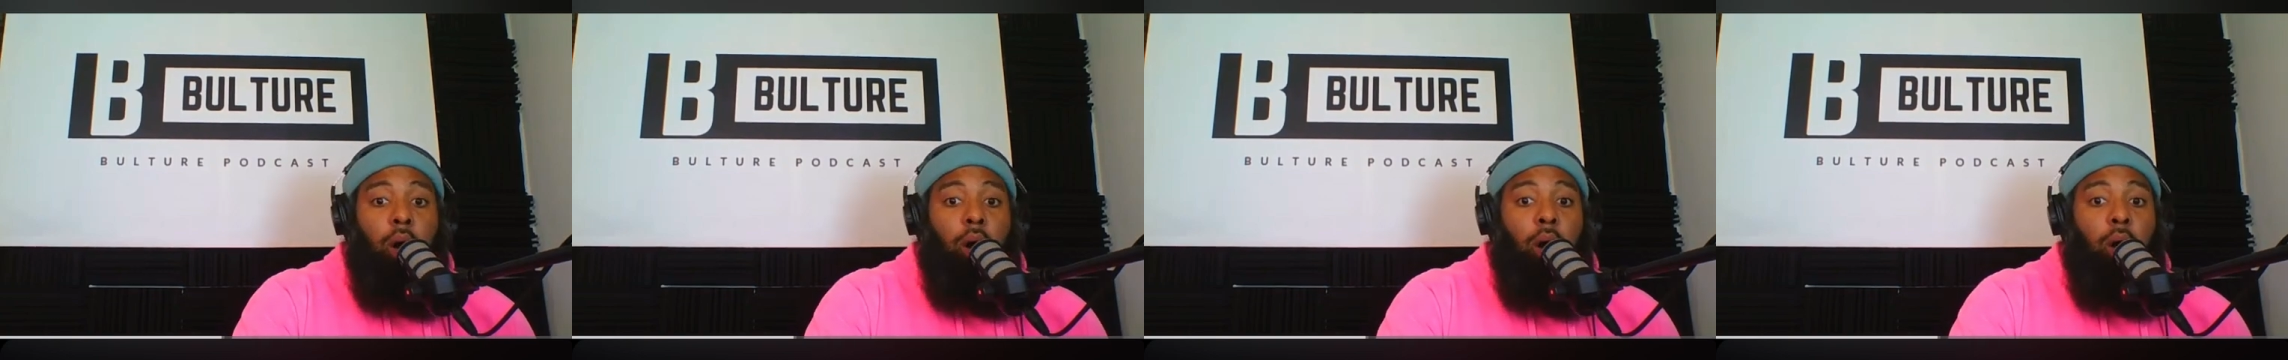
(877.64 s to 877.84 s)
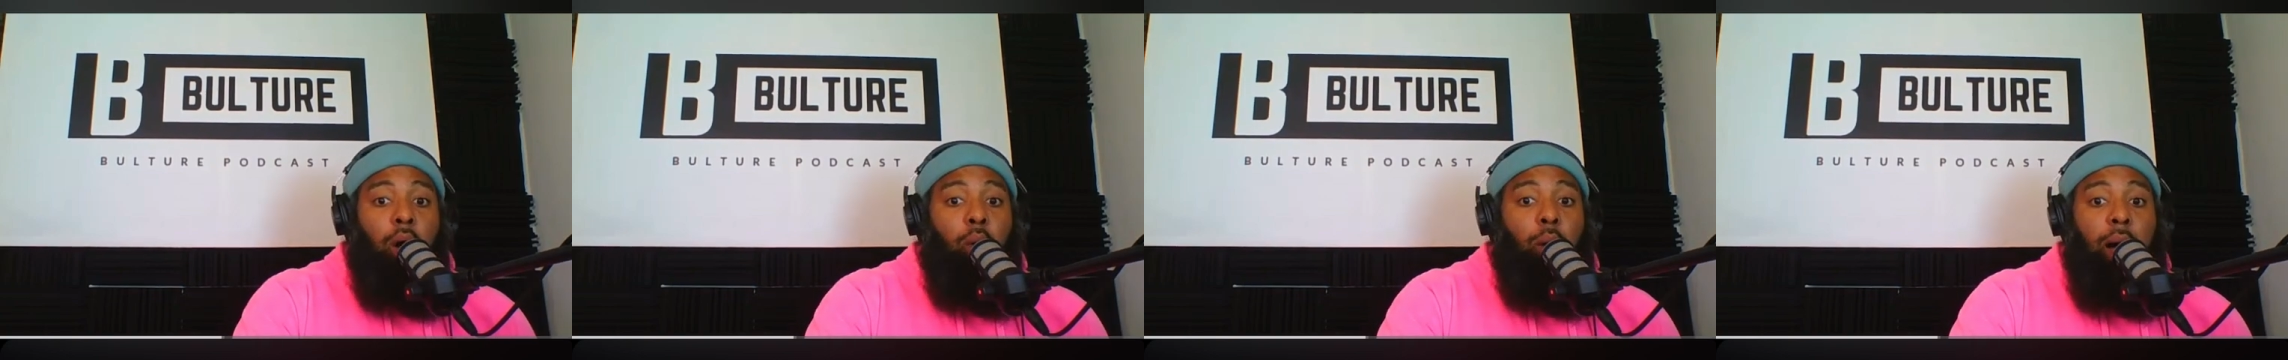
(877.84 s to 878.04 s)

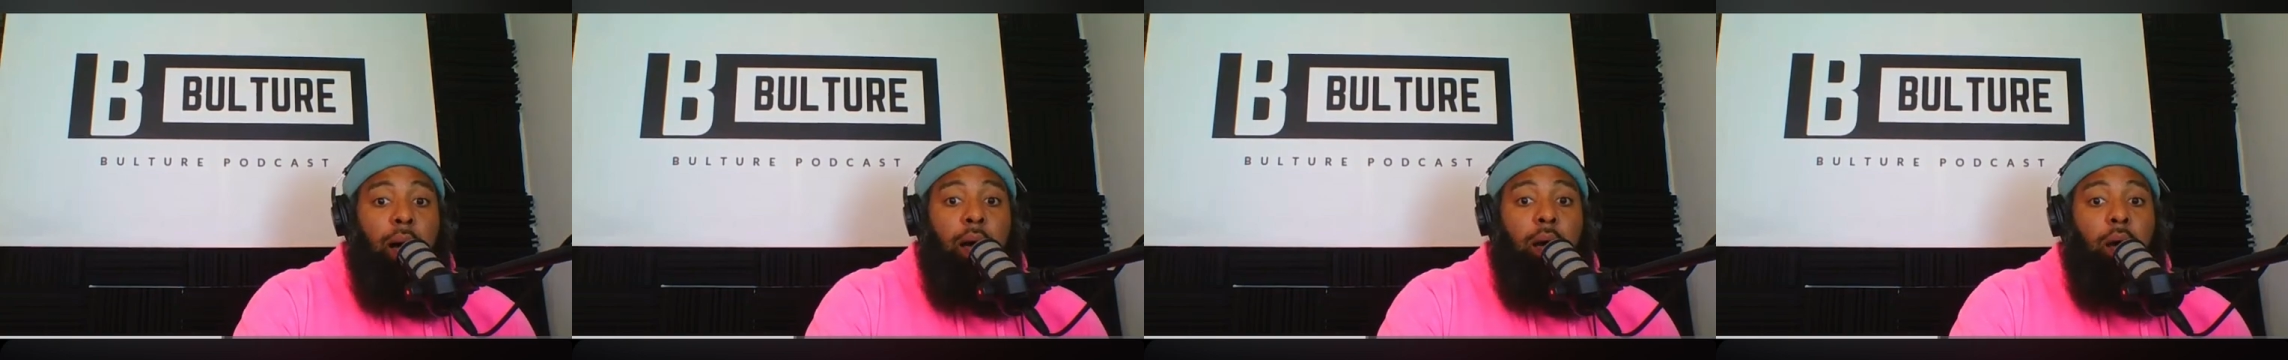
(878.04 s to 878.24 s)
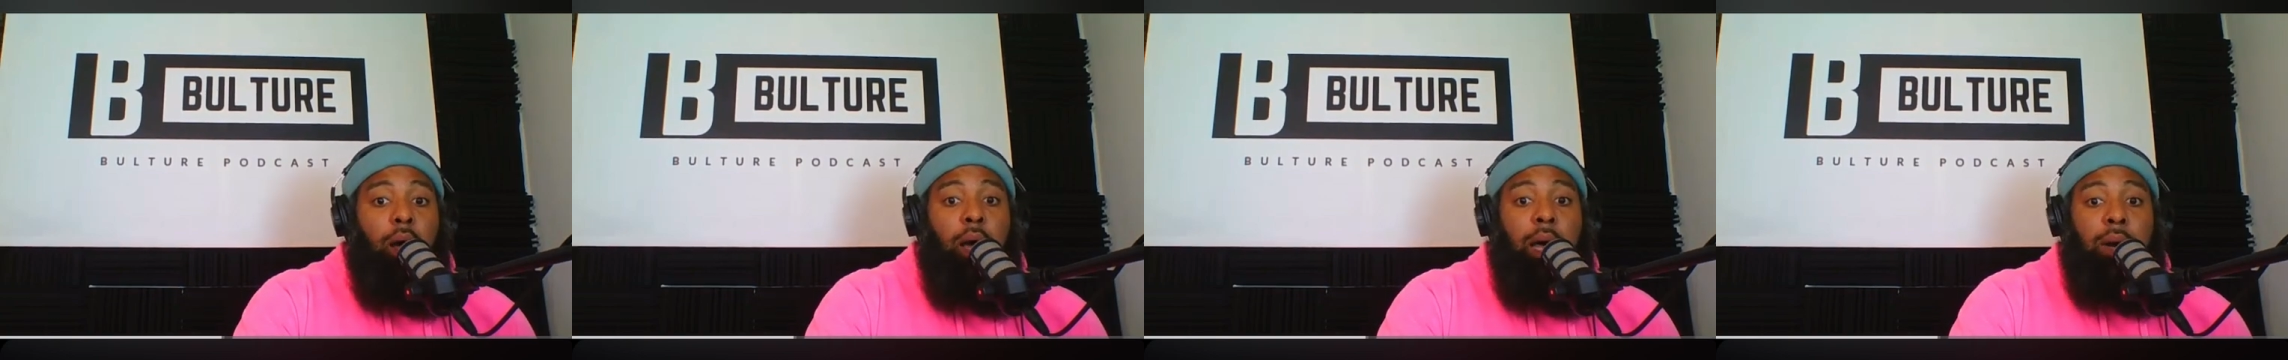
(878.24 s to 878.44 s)
Oh,
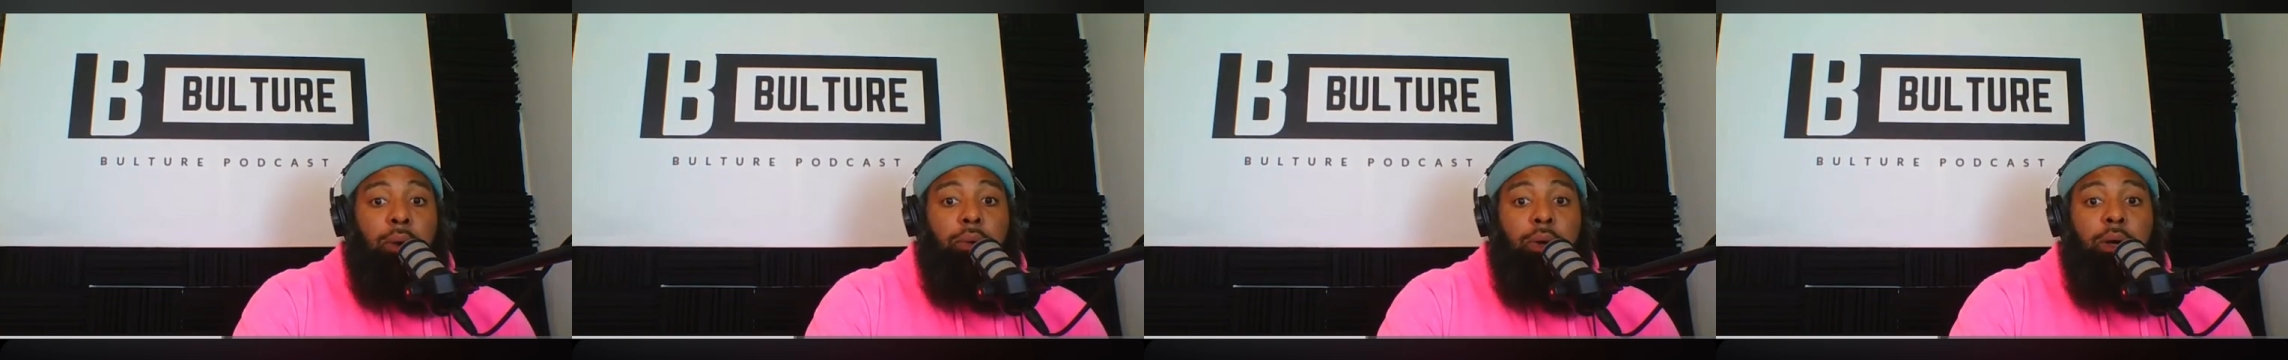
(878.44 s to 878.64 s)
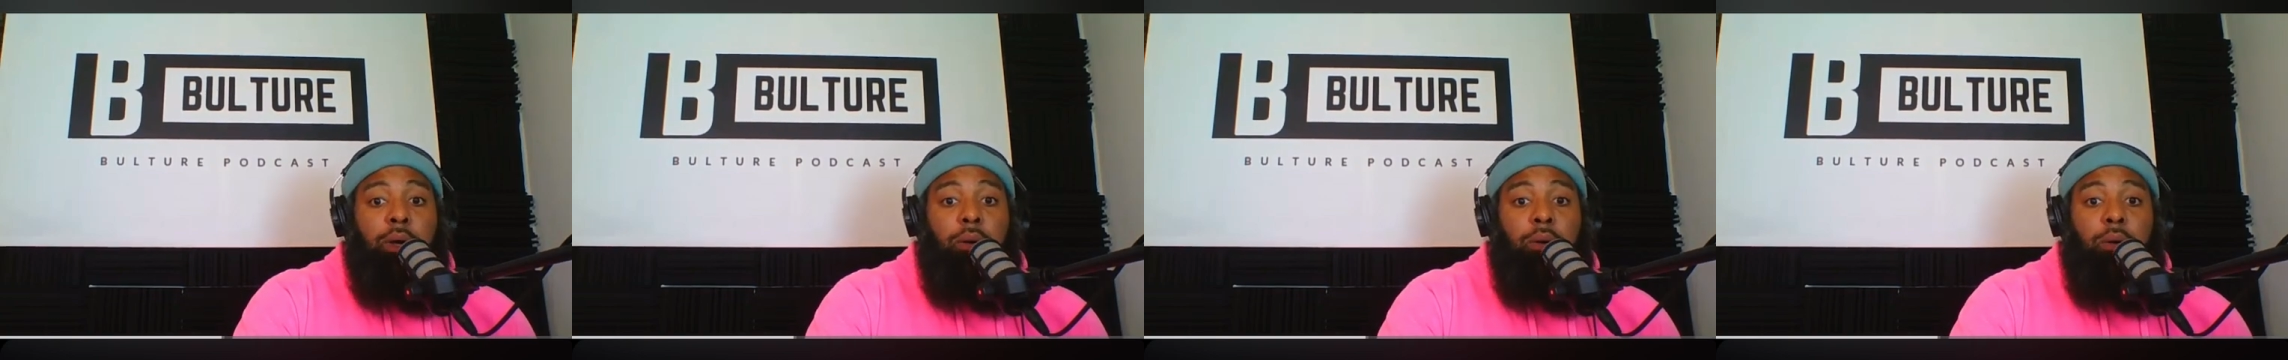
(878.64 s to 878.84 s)
I
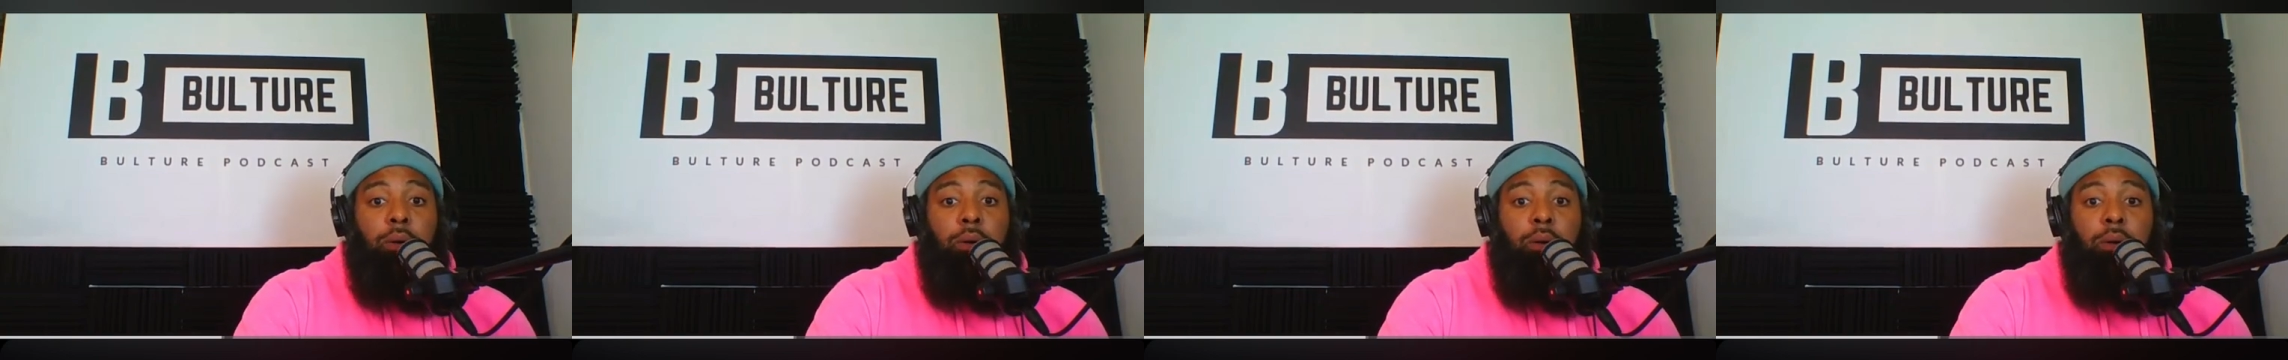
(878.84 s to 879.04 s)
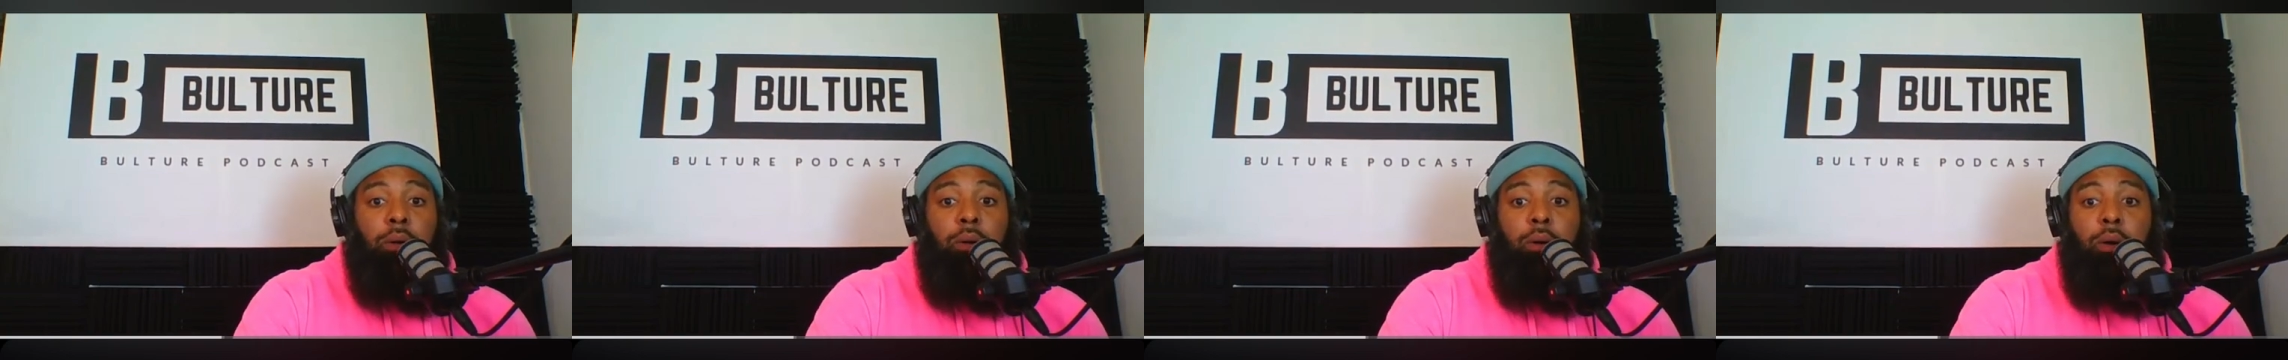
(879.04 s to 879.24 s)
don't know.
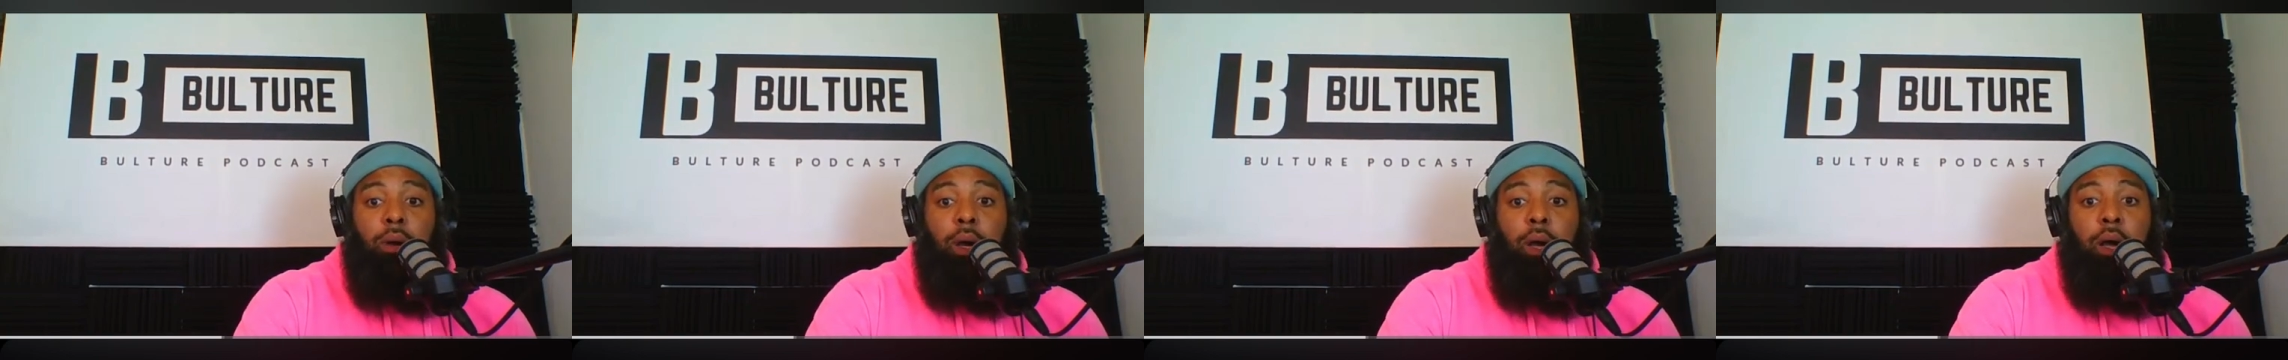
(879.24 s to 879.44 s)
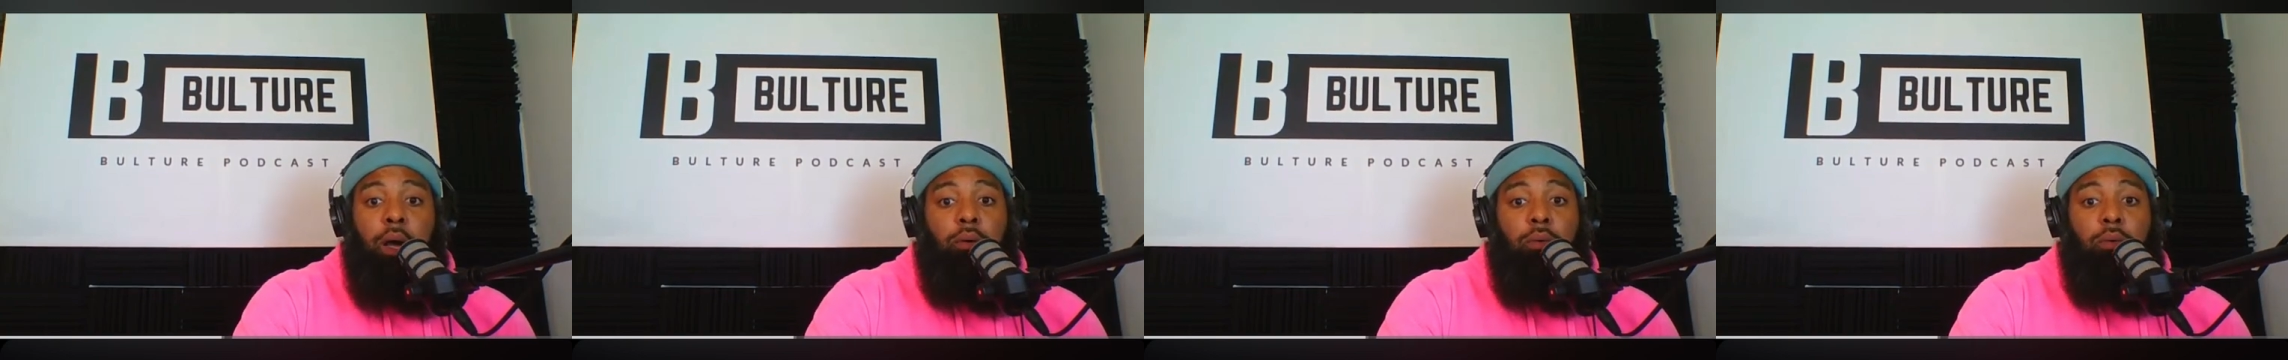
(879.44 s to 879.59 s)
I